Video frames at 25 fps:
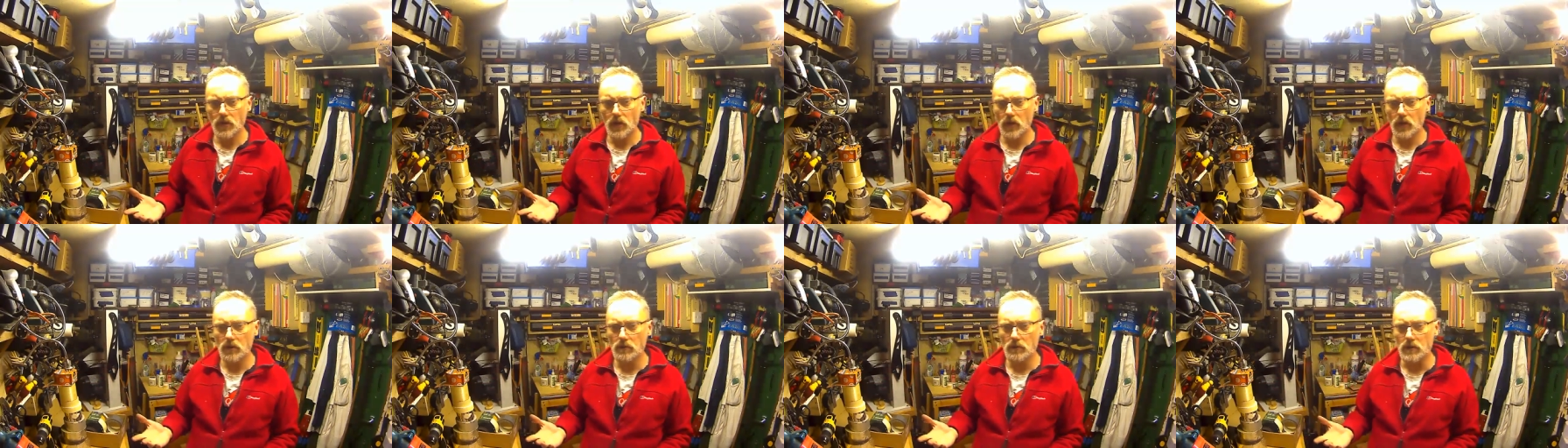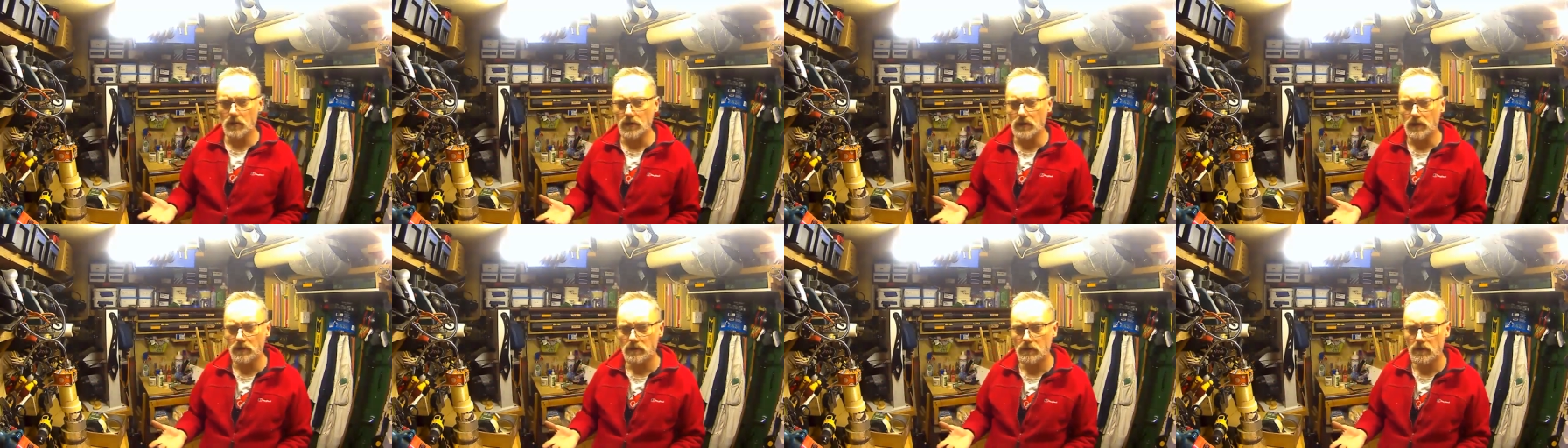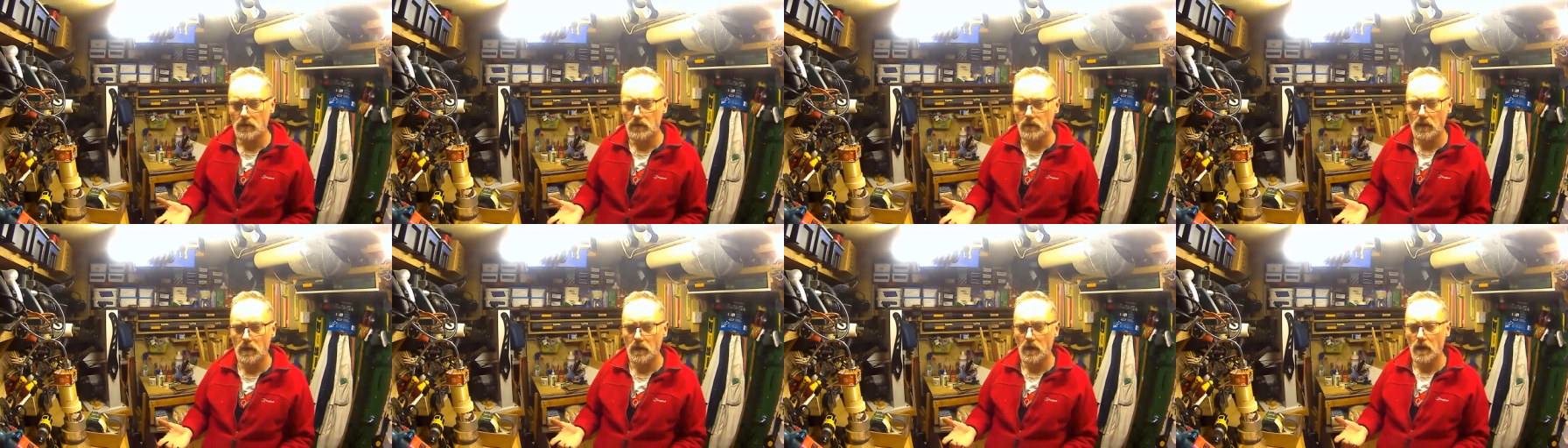document,
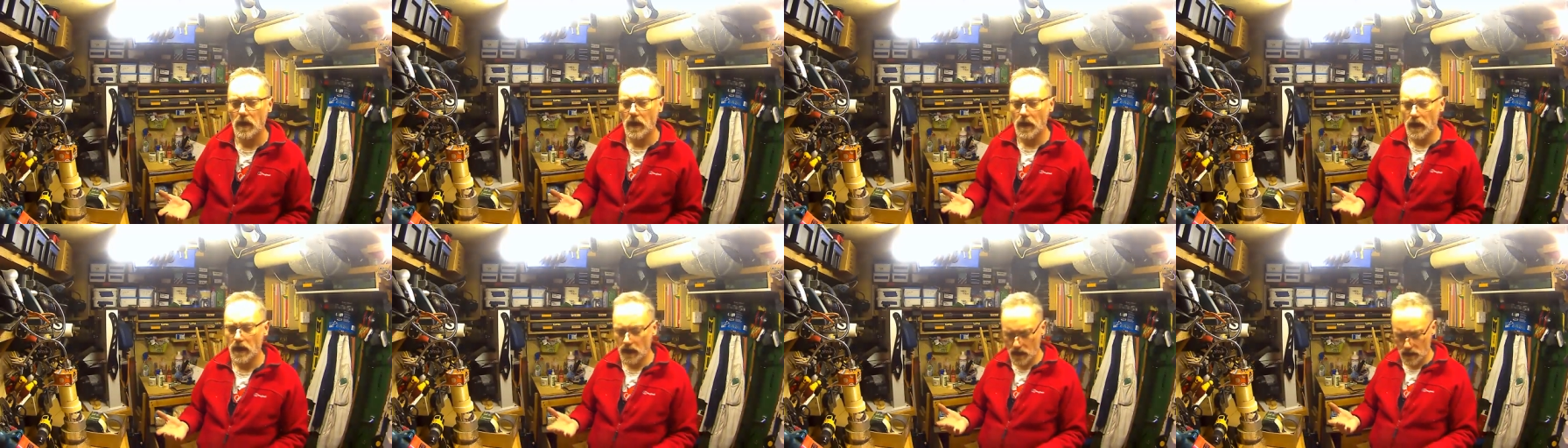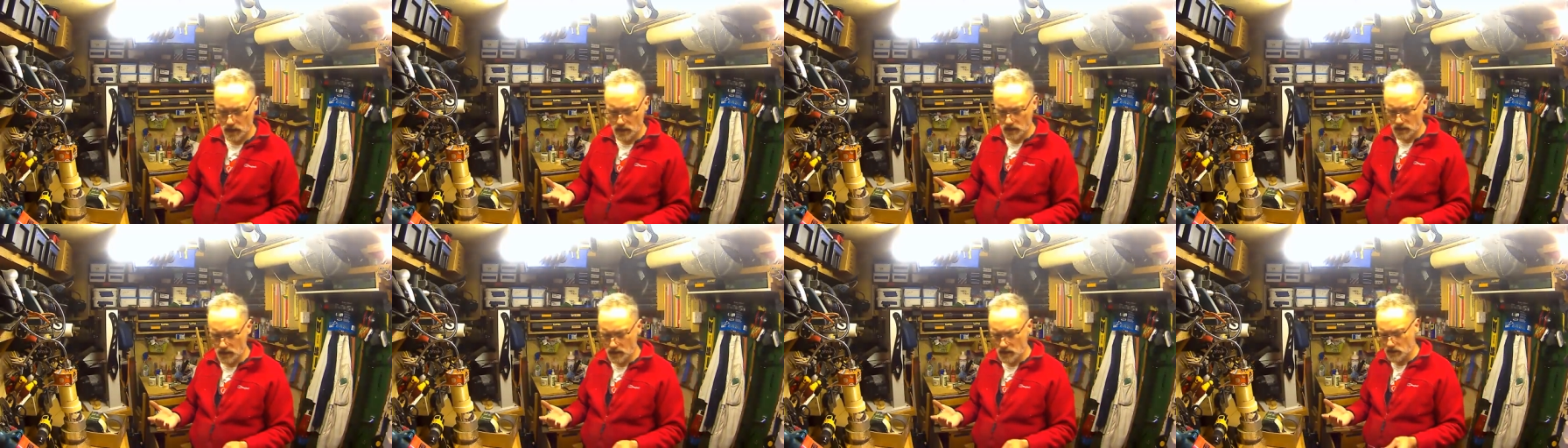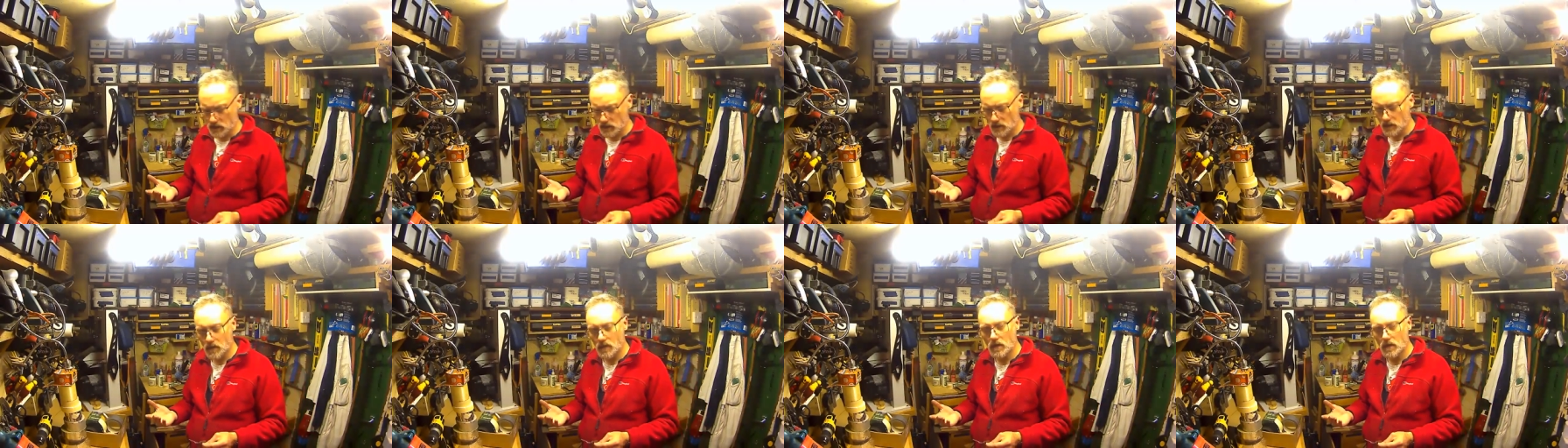and